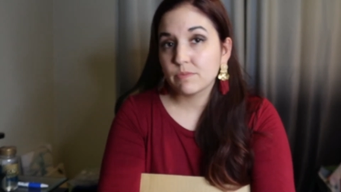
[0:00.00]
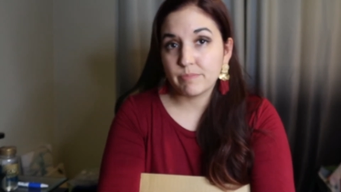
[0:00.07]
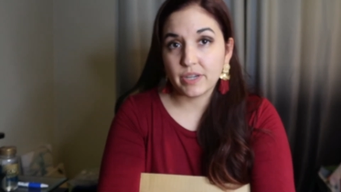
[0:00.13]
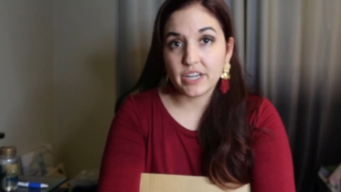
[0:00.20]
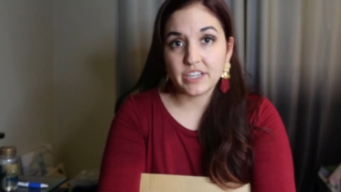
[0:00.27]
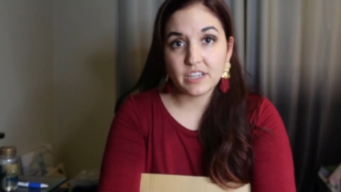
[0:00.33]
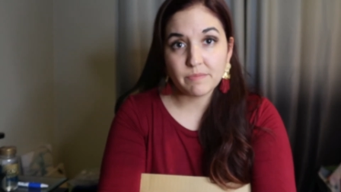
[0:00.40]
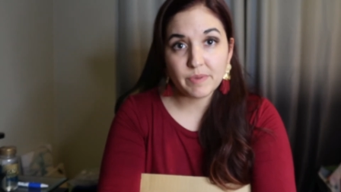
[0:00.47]

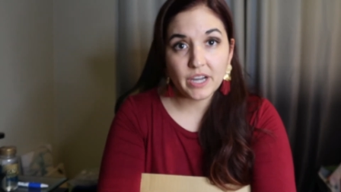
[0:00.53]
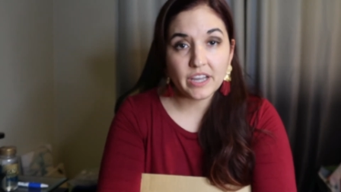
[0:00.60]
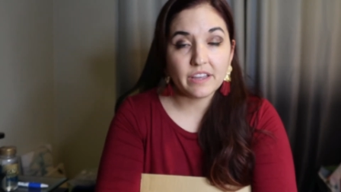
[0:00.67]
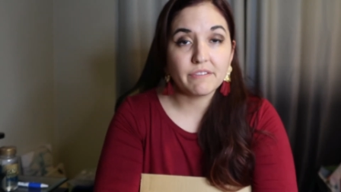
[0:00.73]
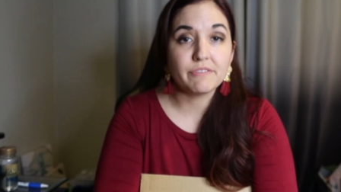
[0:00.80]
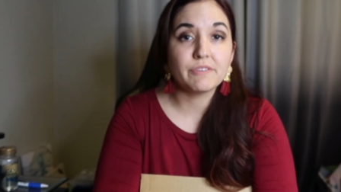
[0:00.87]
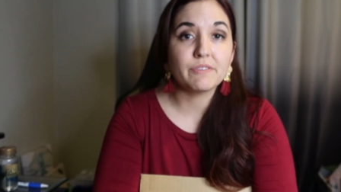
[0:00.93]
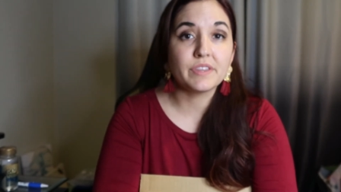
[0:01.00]
but I did buy
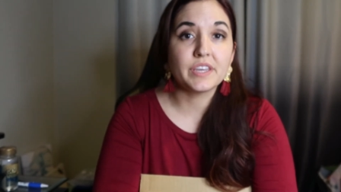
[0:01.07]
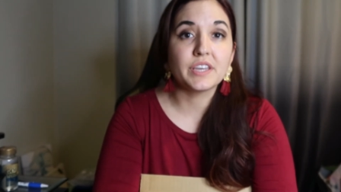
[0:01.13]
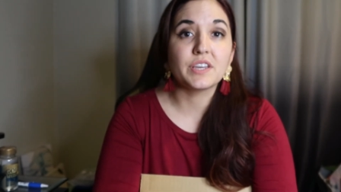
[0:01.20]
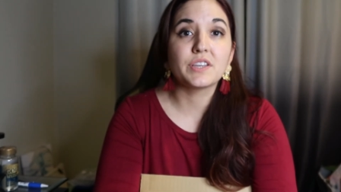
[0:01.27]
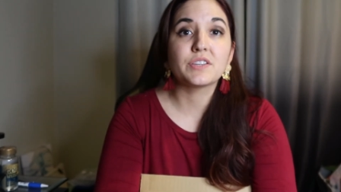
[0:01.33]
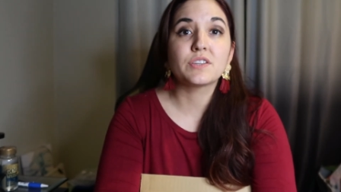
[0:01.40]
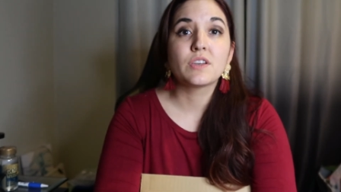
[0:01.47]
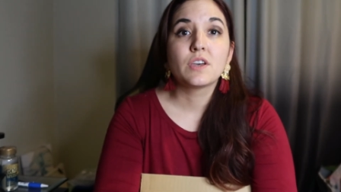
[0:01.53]
a few
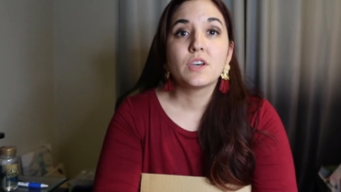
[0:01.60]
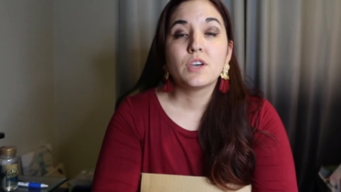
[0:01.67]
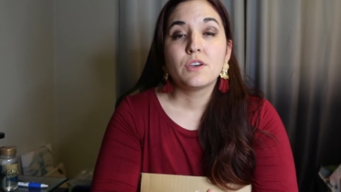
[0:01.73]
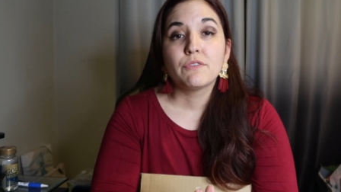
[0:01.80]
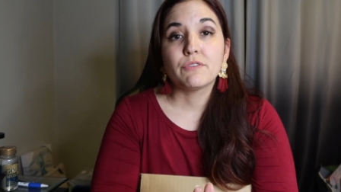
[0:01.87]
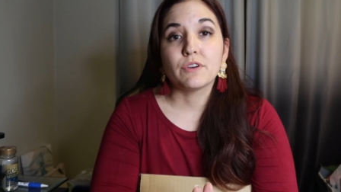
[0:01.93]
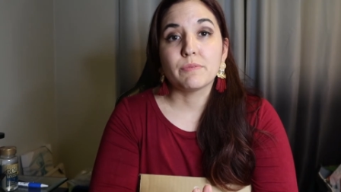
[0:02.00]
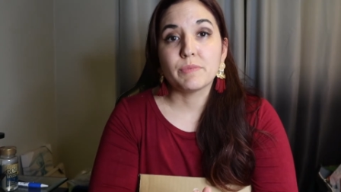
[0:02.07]
things
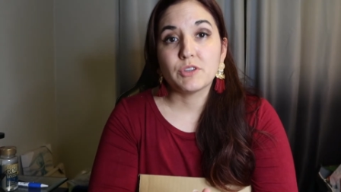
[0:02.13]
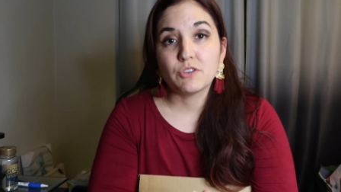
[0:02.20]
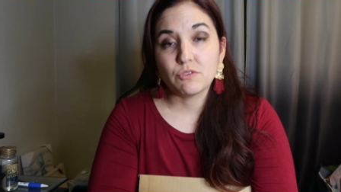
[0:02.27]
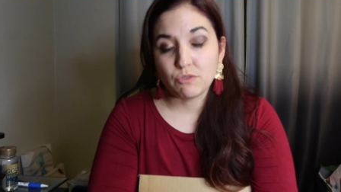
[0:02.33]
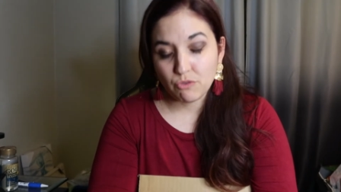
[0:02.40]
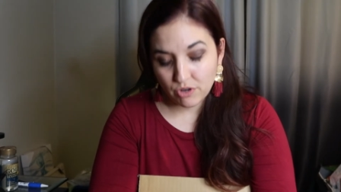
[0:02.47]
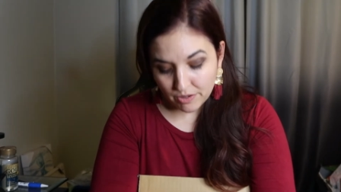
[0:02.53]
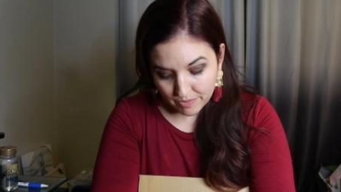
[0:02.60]
from
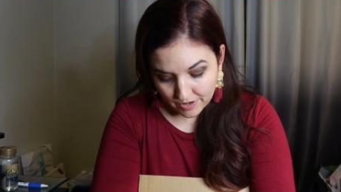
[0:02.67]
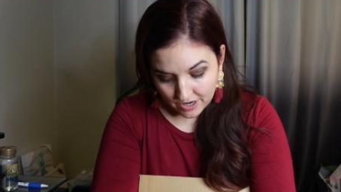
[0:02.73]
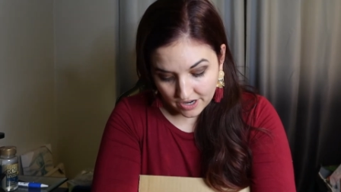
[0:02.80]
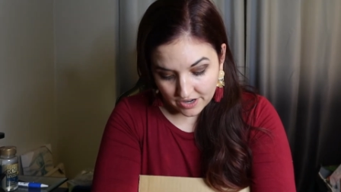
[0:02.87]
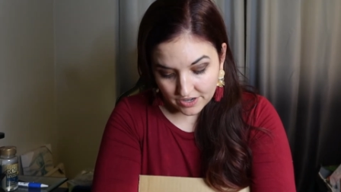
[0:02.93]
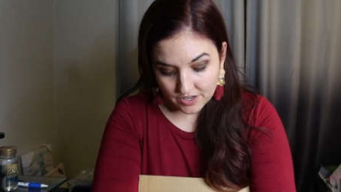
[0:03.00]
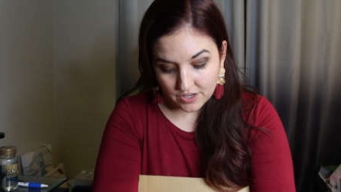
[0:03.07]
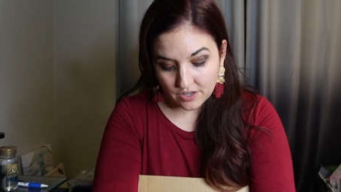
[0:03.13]
Sugoi
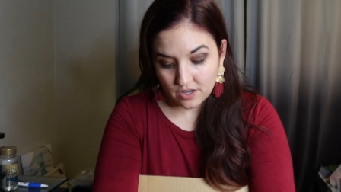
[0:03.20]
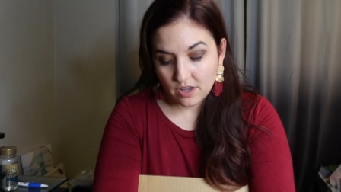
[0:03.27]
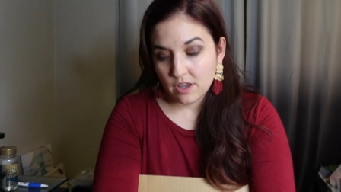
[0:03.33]
Mart.